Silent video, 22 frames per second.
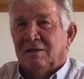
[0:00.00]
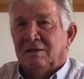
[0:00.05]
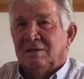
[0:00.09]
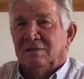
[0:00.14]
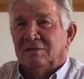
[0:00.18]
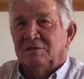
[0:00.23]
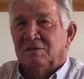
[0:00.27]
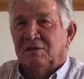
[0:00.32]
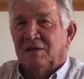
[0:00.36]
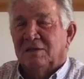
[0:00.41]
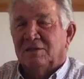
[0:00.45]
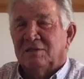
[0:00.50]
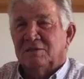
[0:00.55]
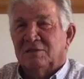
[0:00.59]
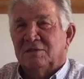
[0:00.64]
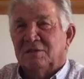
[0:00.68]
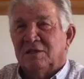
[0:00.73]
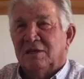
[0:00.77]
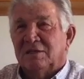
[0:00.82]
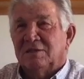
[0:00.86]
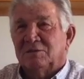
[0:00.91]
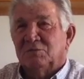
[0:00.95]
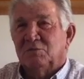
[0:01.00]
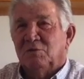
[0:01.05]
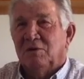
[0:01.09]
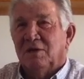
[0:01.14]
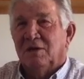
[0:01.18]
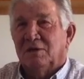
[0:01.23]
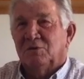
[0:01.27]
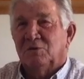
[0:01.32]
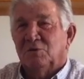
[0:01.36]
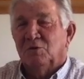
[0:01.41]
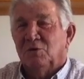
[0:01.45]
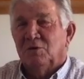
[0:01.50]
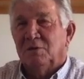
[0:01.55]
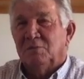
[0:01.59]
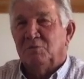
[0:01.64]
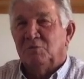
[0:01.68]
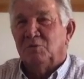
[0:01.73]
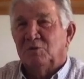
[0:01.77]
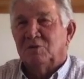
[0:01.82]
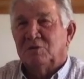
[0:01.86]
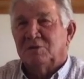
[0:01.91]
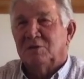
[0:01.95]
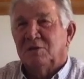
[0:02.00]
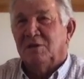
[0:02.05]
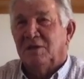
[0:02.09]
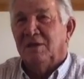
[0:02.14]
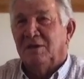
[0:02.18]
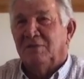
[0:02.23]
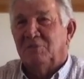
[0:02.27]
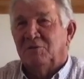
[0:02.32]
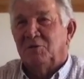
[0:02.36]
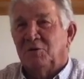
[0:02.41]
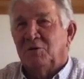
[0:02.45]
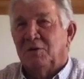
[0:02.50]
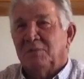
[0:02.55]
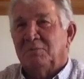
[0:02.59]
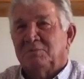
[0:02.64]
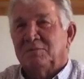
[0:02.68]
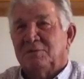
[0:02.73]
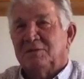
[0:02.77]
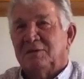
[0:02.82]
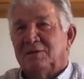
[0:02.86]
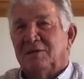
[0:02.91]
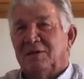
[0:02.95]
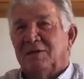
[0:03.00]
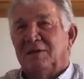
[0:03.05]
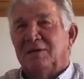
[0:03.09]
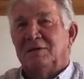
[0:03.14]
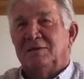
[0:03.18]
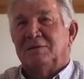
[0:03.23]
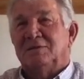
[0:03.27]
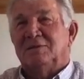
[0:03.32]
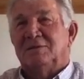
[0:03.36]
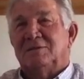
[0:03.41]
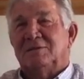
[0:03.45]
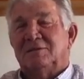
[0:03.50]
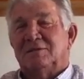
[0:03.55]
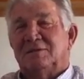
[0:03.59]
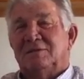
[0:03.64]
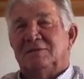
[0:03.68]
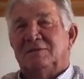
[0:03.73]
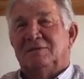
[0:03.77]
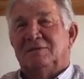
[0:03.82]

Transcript: So that's the way I grew up. We're still having our ups and downs.